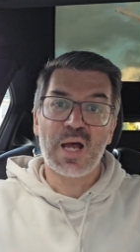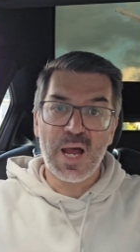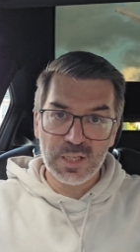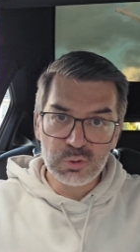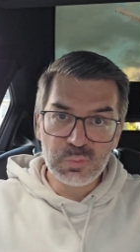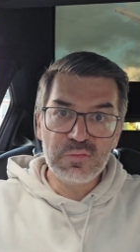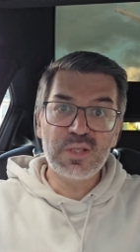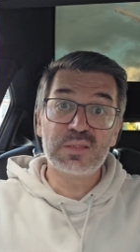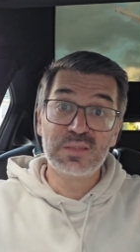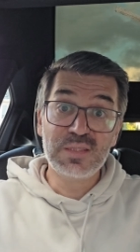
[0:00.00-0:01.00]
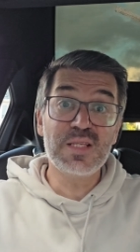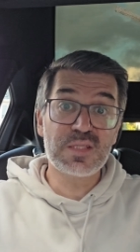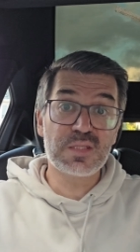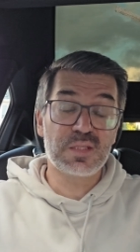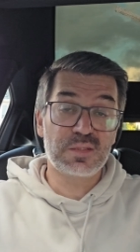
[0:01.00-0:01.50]
I do believe that
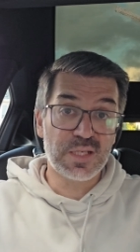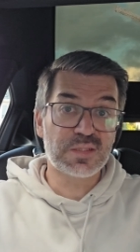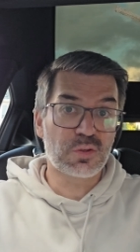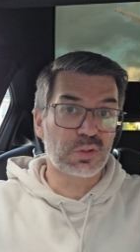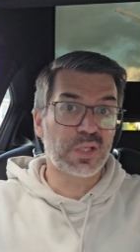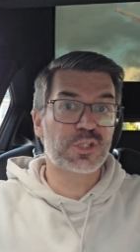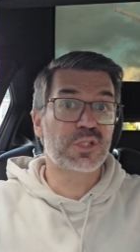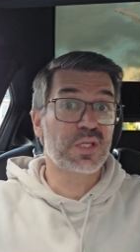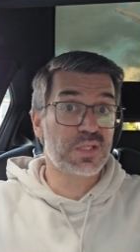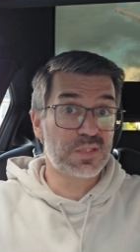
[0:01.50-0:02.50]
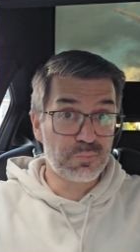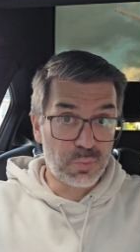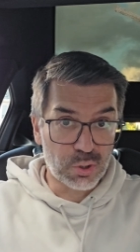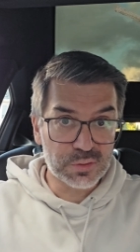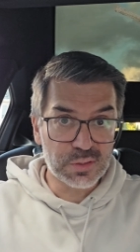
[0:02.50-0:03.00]
this data collection is
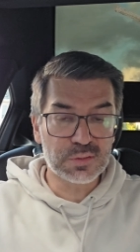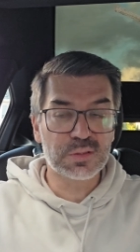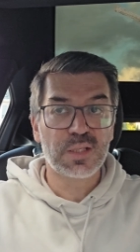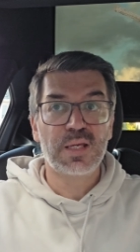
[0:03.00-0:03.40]
important